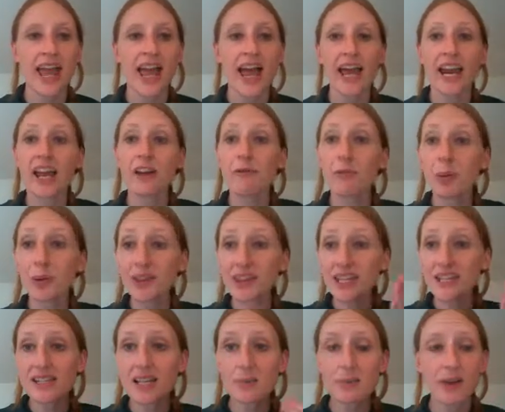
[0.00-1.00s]
And I've put
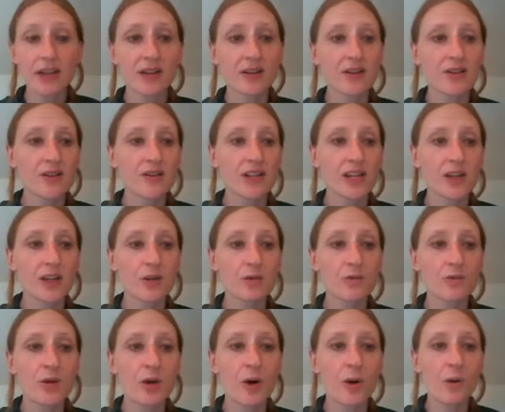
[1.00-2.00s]
these up here so that you
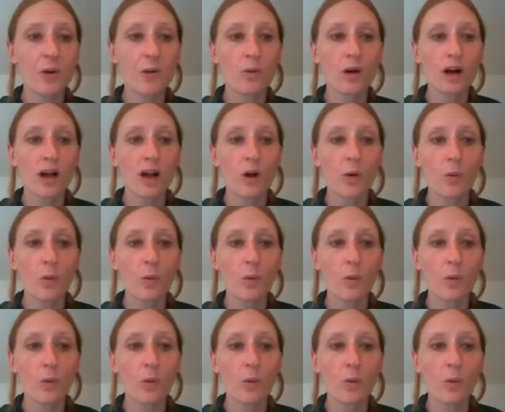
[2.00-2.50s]
know